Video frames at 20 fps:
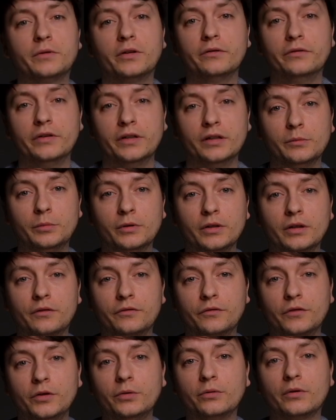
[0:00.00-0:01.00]
available at a
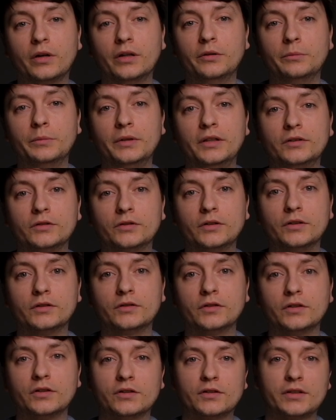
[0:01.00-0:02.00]
few random eateries
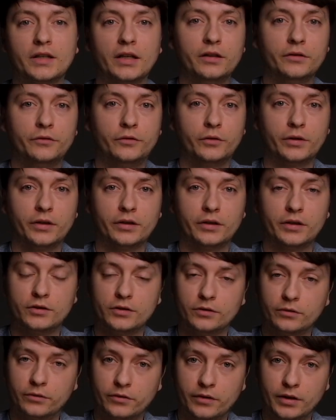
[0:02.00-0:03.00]
such as California
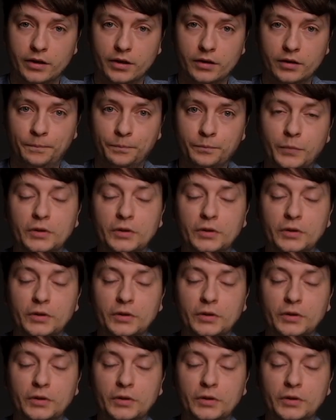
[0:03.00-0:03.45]
Kitchen already,